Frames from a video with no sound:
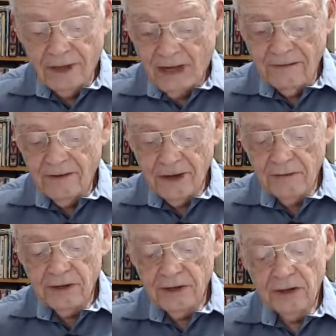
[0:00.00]
like for them
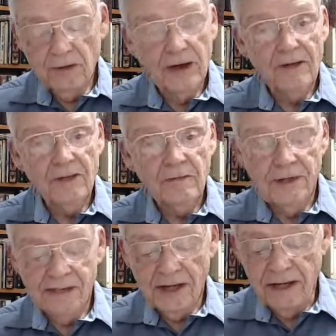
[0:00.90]
to turn around and be
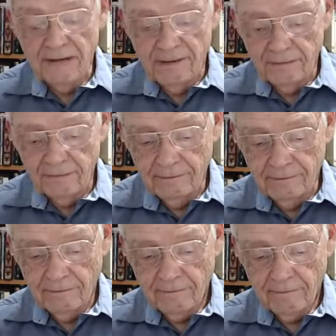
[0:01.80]
saved.
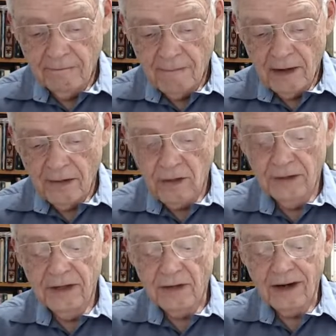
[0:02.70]
So
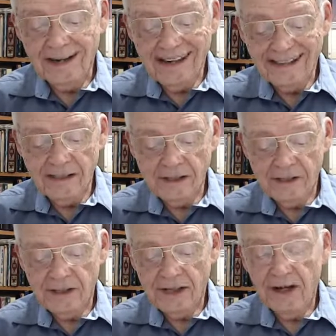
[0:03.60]
he organizes
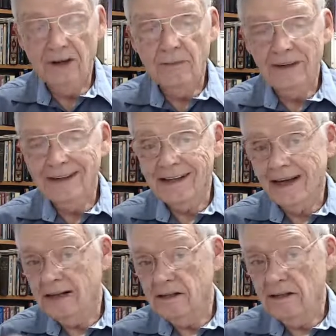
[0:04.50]
his argument in
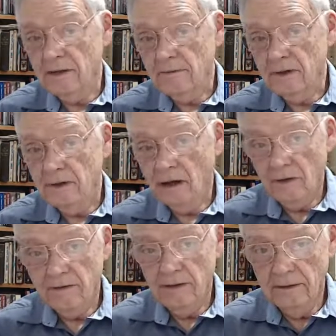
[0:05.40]
that attempt.
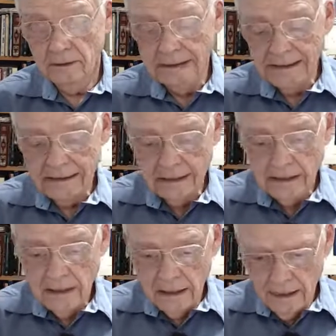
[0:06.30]
However,
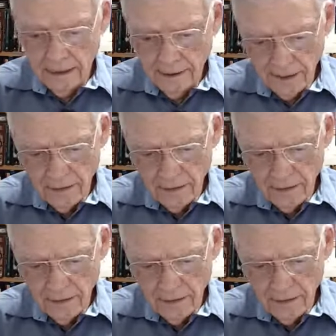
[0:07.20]
they